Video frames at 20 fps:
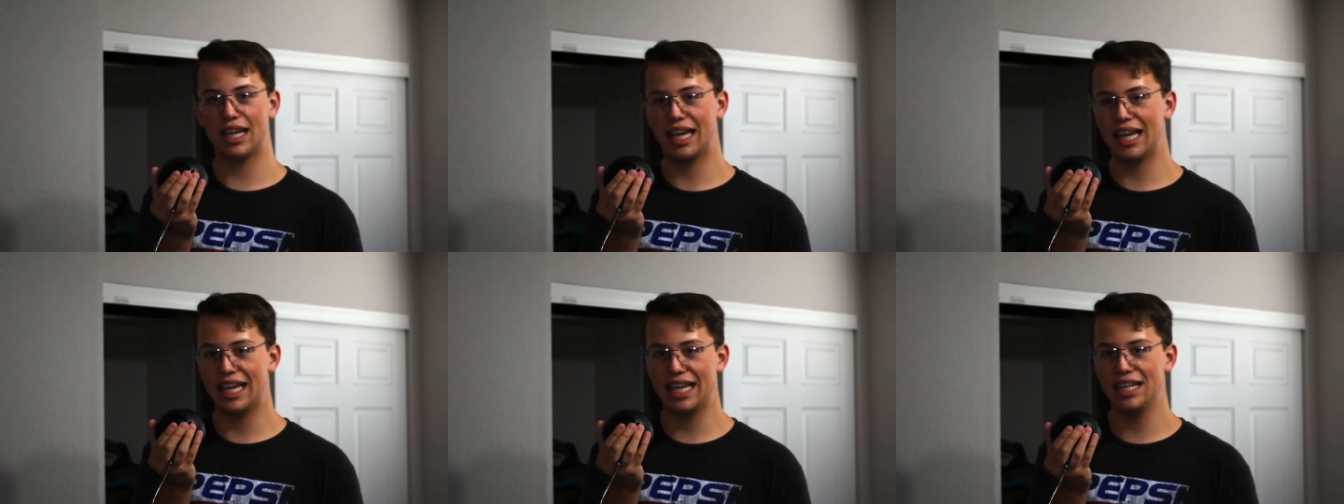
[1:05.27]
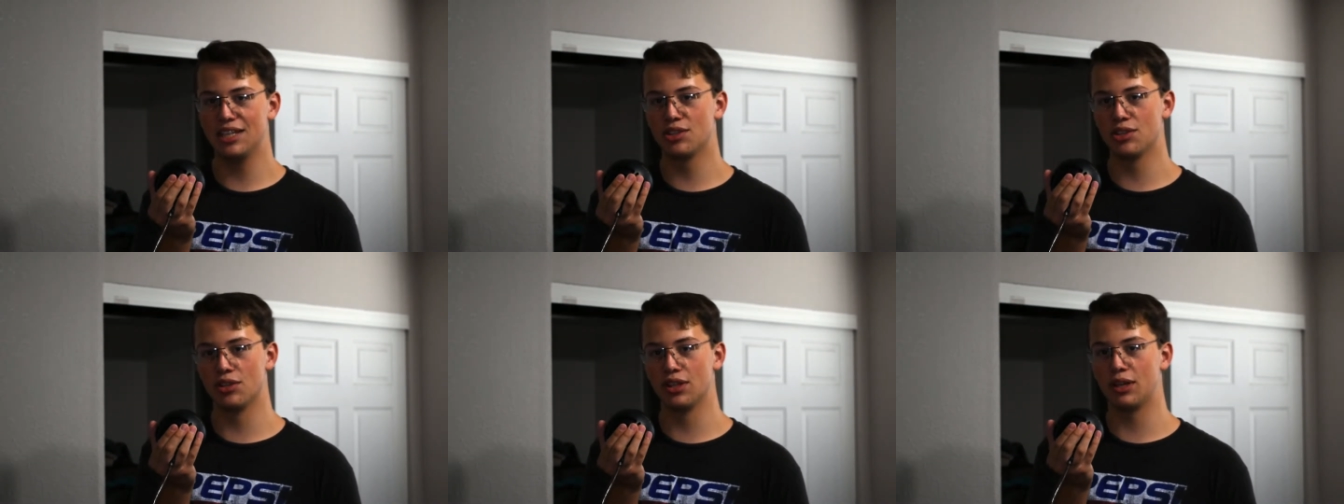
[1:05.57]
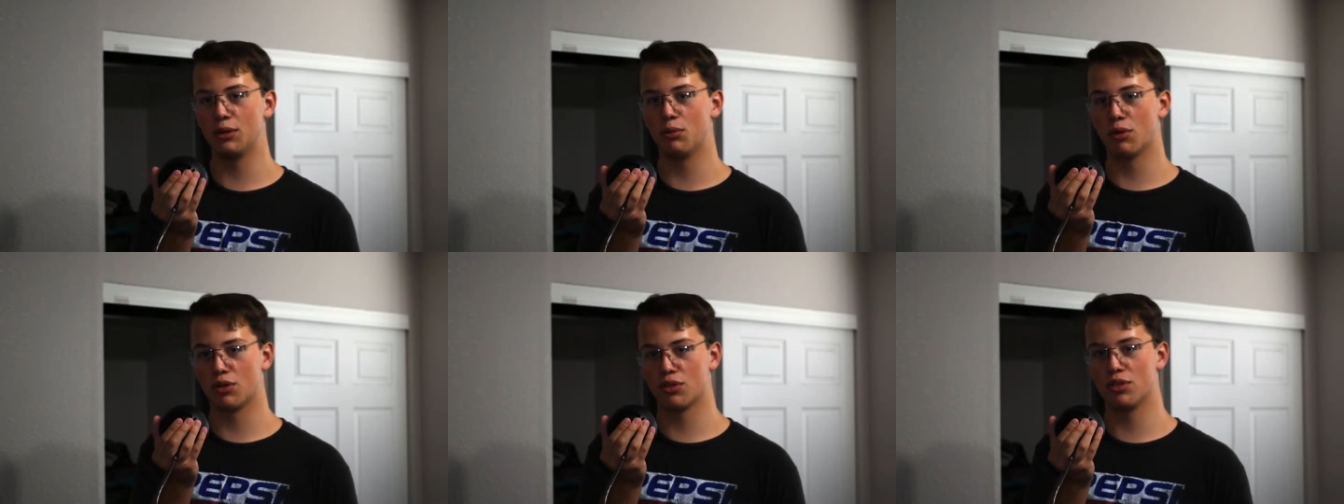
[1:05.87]
easily
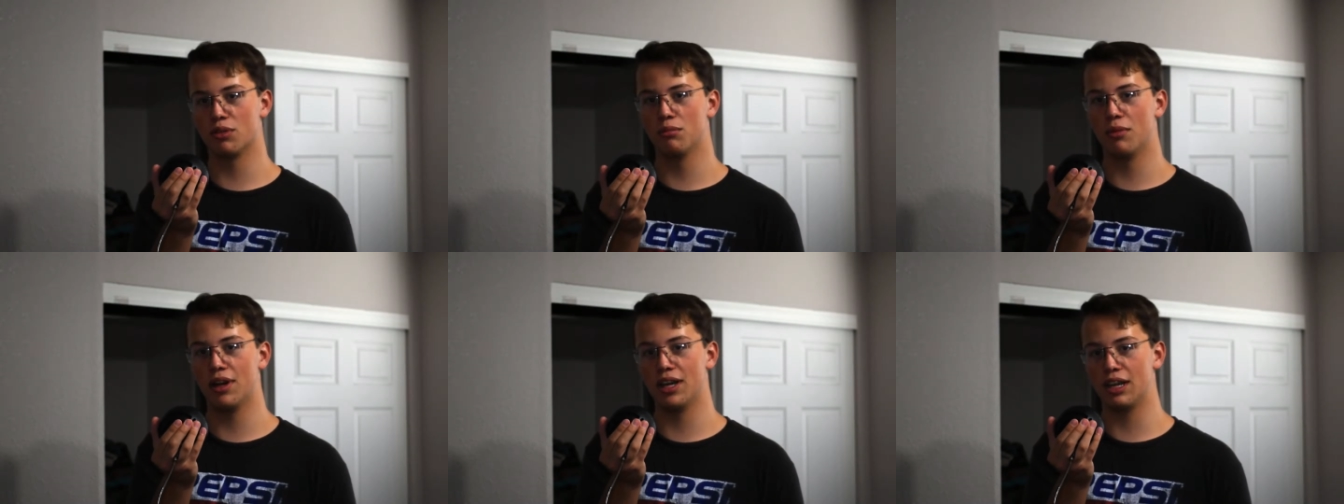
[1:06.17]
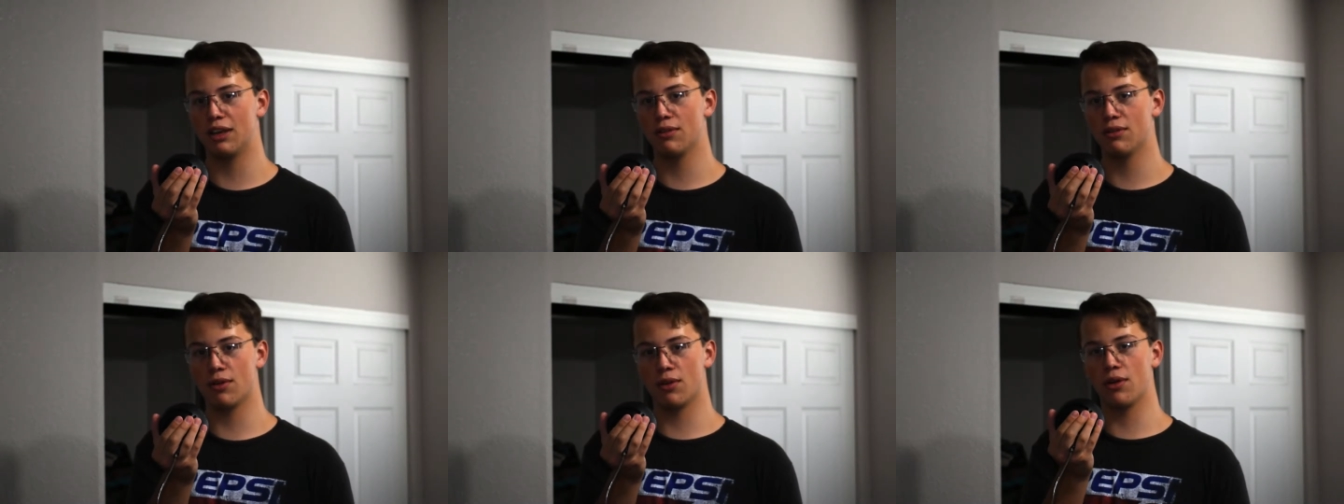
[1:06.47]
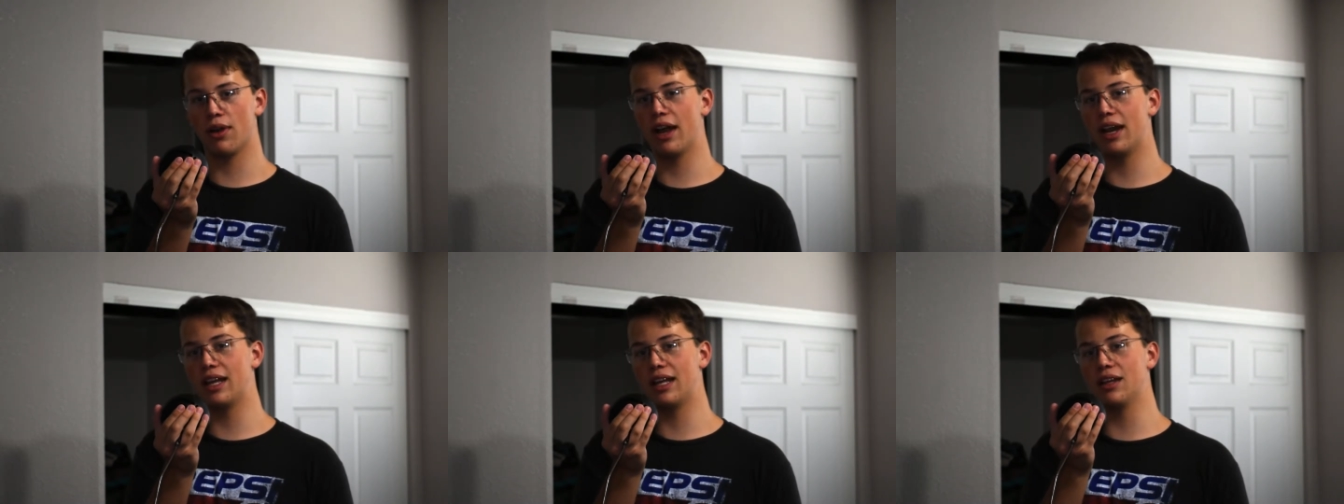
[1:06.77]
worth the money for
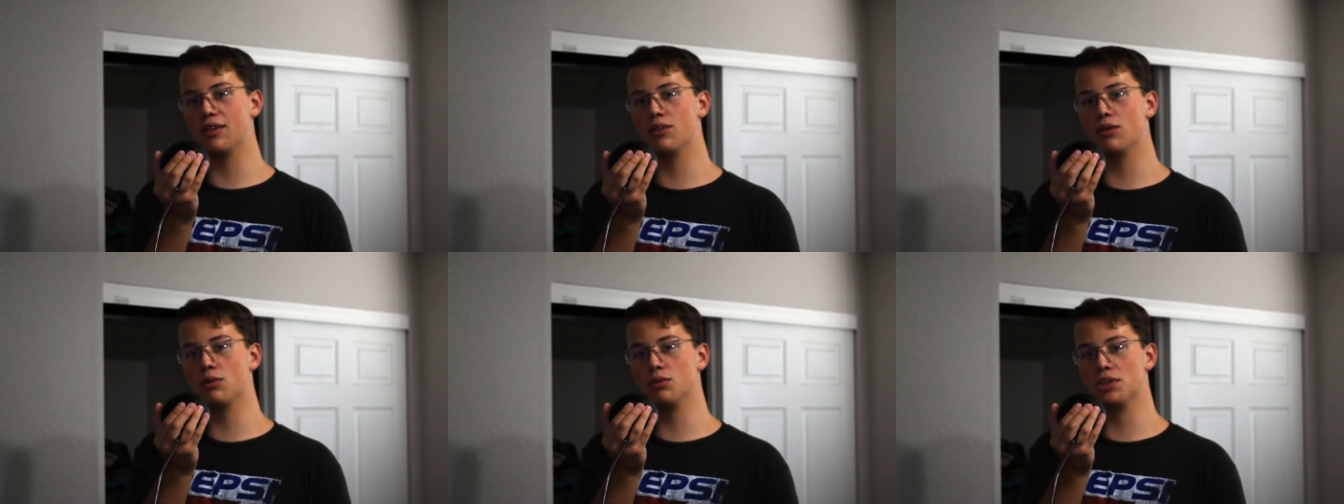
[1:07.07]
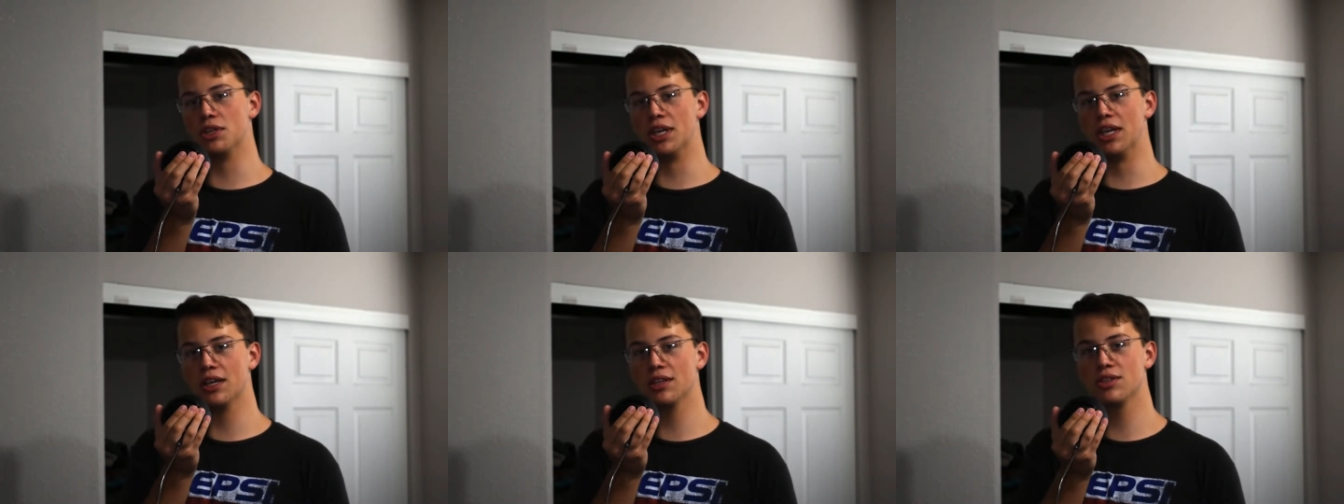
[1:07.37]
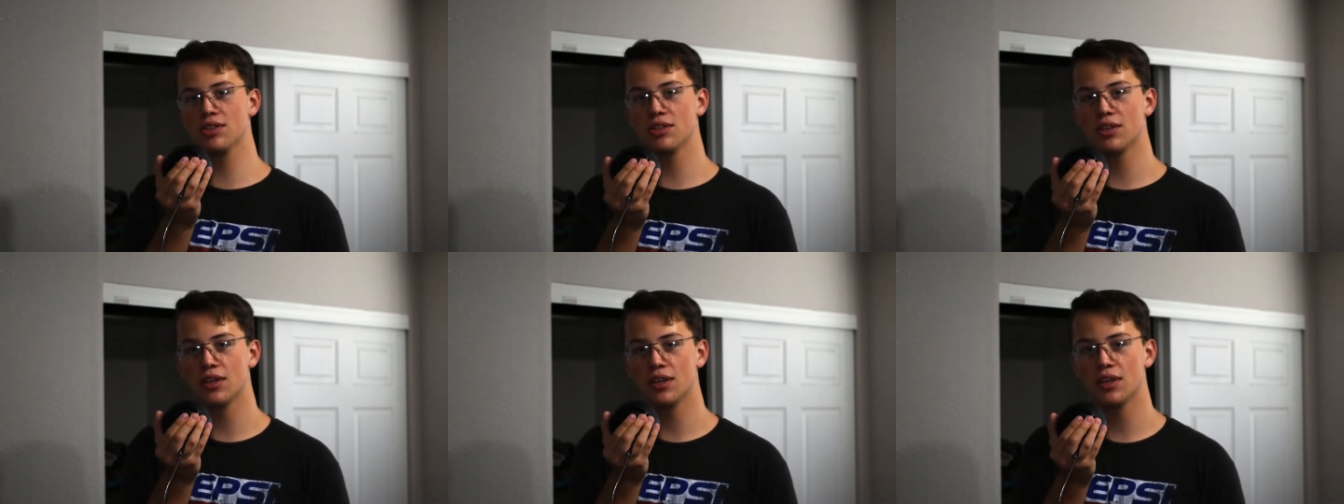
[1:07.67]
any
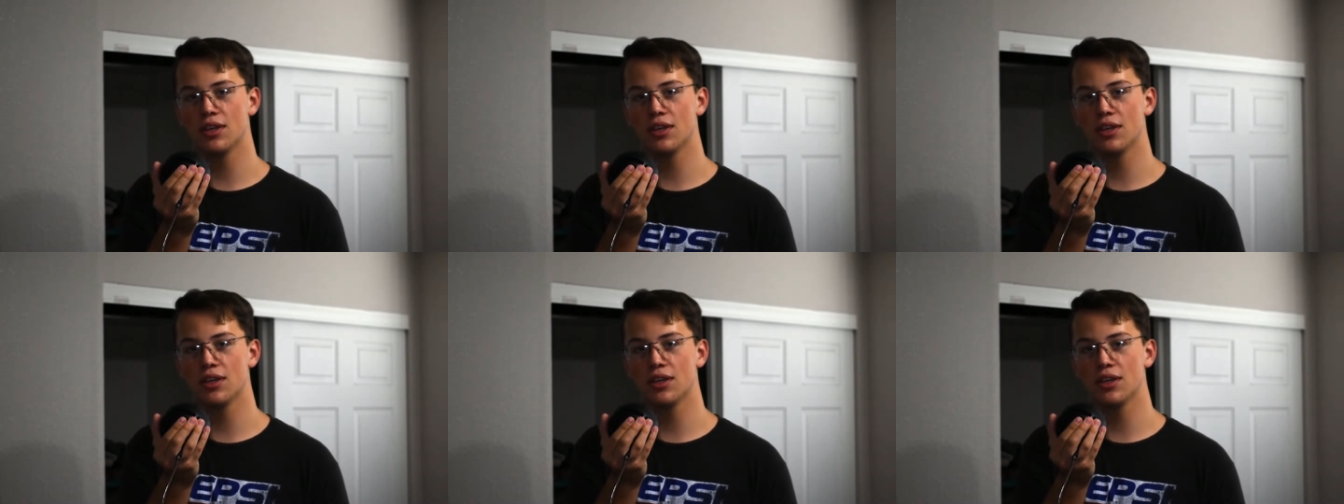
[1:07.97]
enthusiast.